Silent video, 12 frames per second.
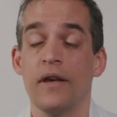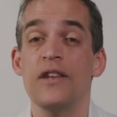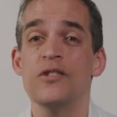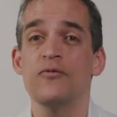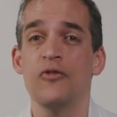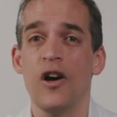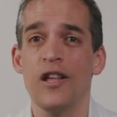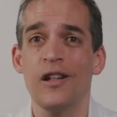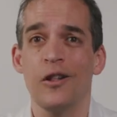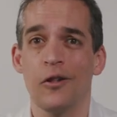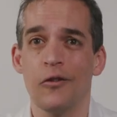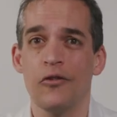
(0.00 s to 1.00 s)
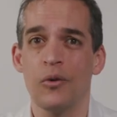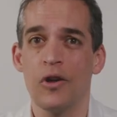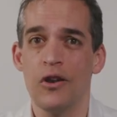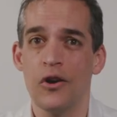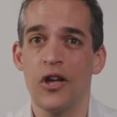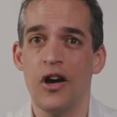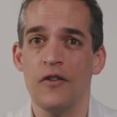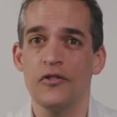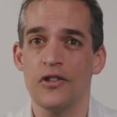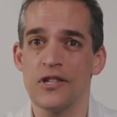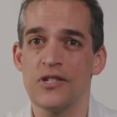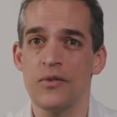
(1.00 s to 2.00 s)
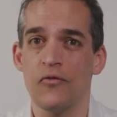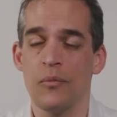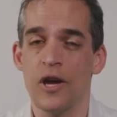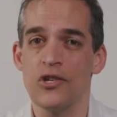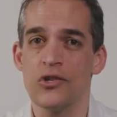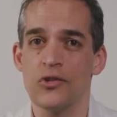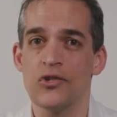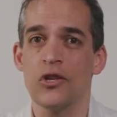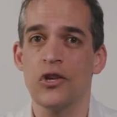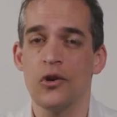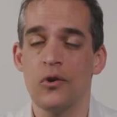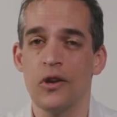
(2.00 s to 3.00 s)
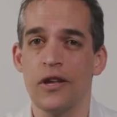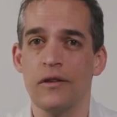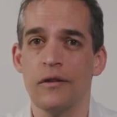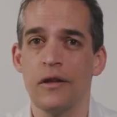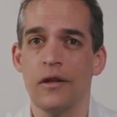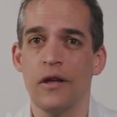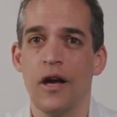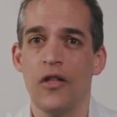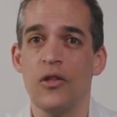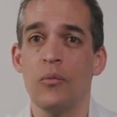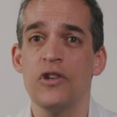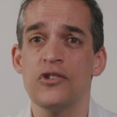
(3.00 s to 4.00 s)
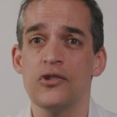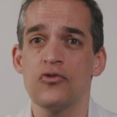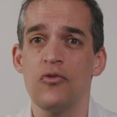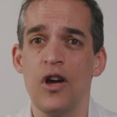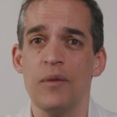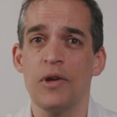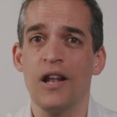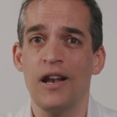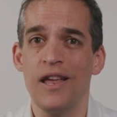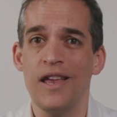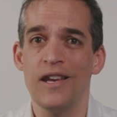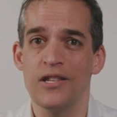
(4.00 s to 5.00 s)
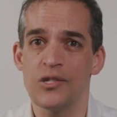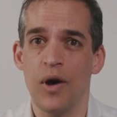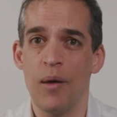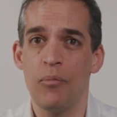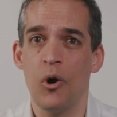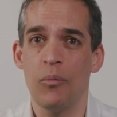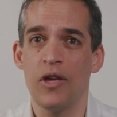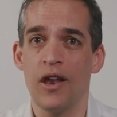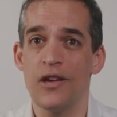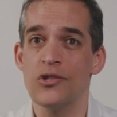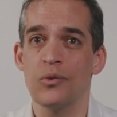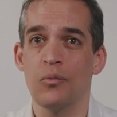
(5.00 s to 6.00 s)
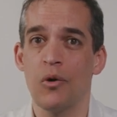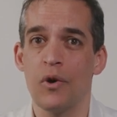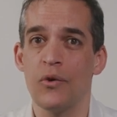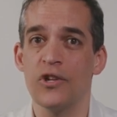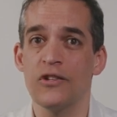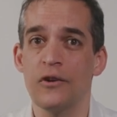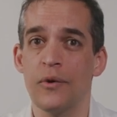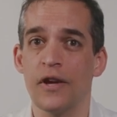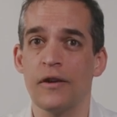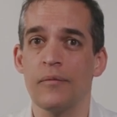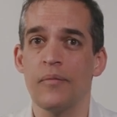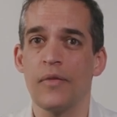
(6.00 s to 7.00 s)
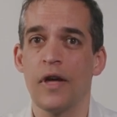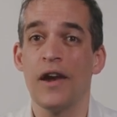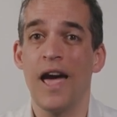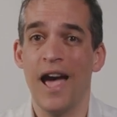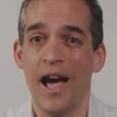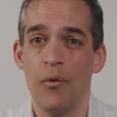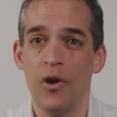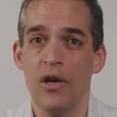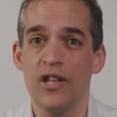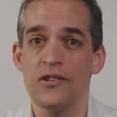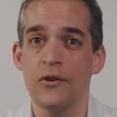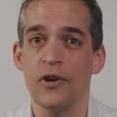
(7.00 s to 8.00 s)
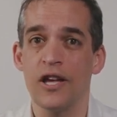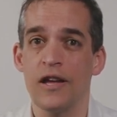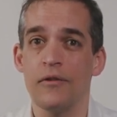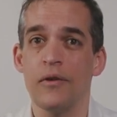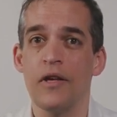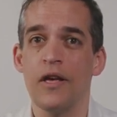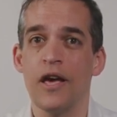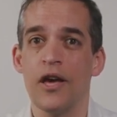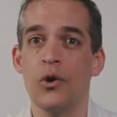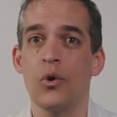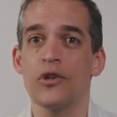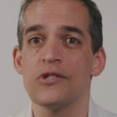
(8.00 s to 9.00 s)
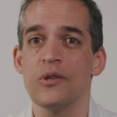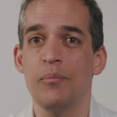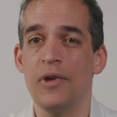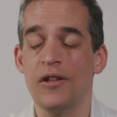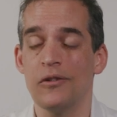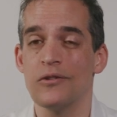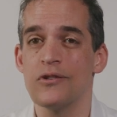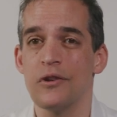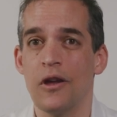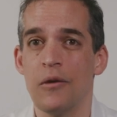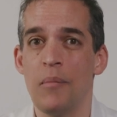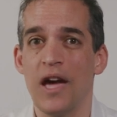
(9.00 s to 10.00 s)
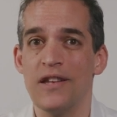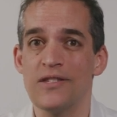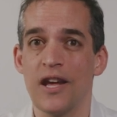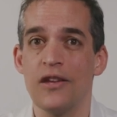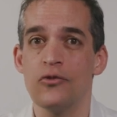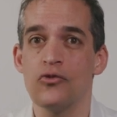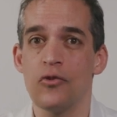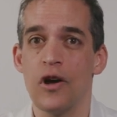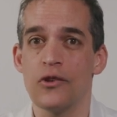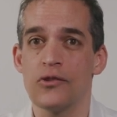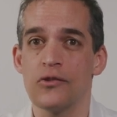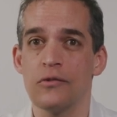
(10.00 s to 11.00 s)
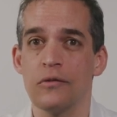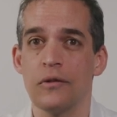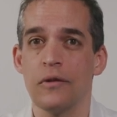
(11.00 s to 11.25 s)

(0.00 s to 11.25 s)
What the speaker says: It is vital that we look after this information securely, and that we describe clearly to our population what we were doing, and how we are doing it, in order to build and maintain trust.